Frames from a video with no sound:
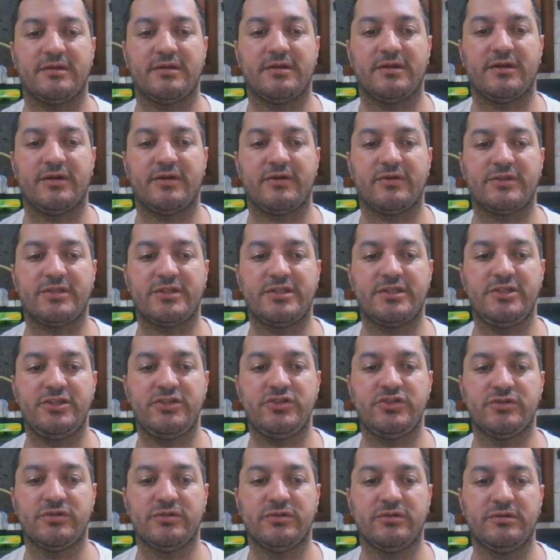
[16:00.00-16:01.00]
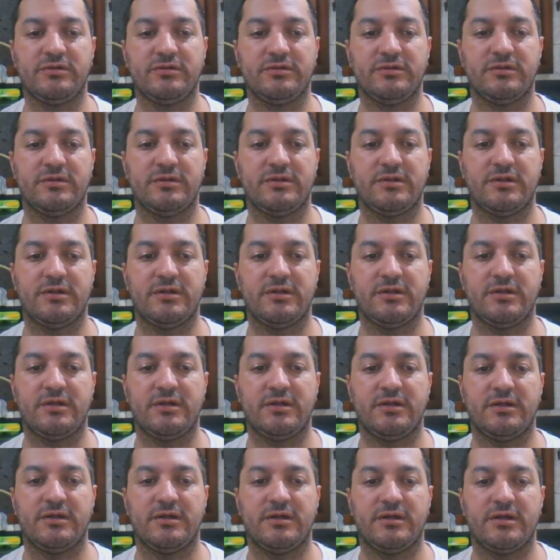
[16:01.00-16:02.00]
c2,
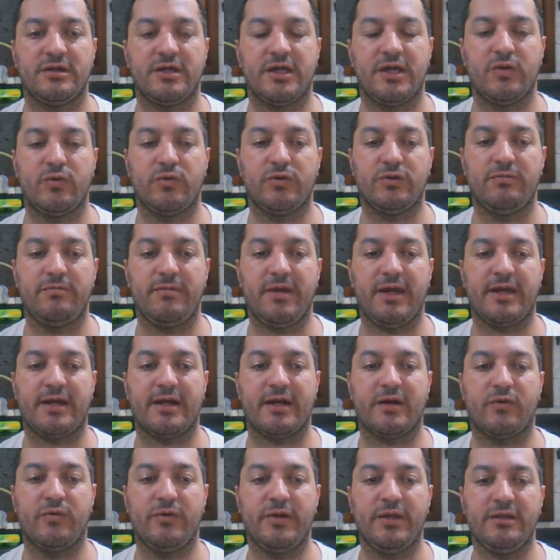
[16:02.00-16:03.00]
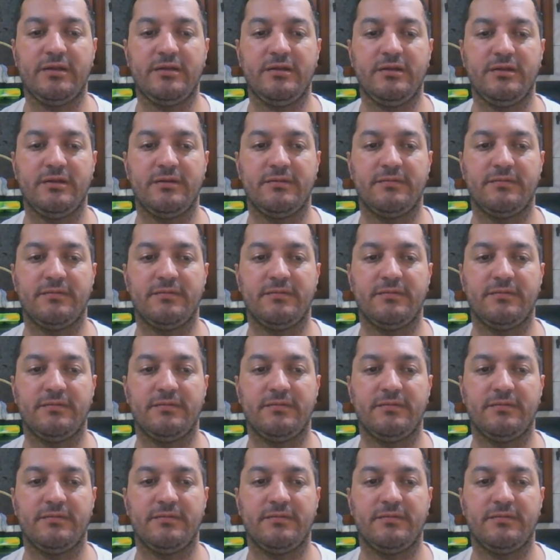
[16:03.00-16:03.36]
he would make a queen,